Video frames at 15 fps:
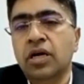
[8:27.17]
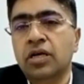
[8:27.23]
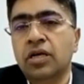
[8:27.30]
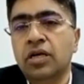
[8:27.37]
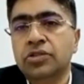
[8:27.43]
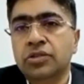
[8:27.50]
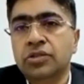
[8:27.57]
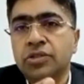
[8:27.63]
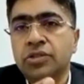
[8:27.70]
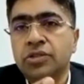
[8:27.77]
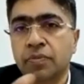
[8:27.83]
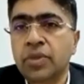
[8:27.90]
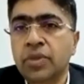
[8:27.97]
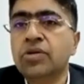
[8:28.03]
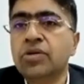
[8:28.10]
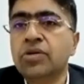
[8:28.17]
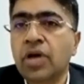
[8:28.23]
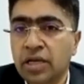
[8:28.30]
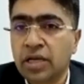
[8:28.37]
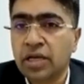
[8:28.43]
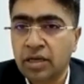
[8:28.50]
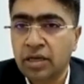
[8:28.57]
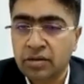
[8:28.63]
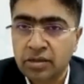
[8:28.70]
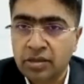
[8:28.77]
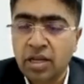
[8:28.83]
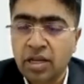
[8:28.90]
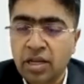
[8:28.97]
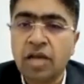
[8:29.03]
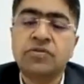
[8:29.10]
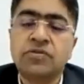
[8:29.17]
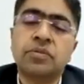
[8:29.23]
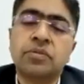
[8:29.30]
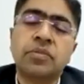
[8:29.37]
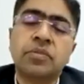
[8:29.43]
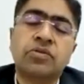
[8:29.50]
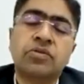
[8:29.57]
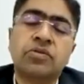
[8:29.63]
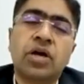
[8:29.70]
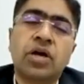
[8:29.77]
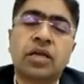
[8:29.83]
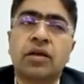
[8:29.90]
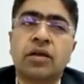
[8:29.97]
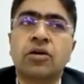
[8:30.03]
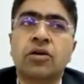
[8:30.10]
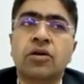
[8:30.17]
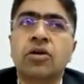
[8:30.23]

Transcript: shipment tracking, live shipment tracking,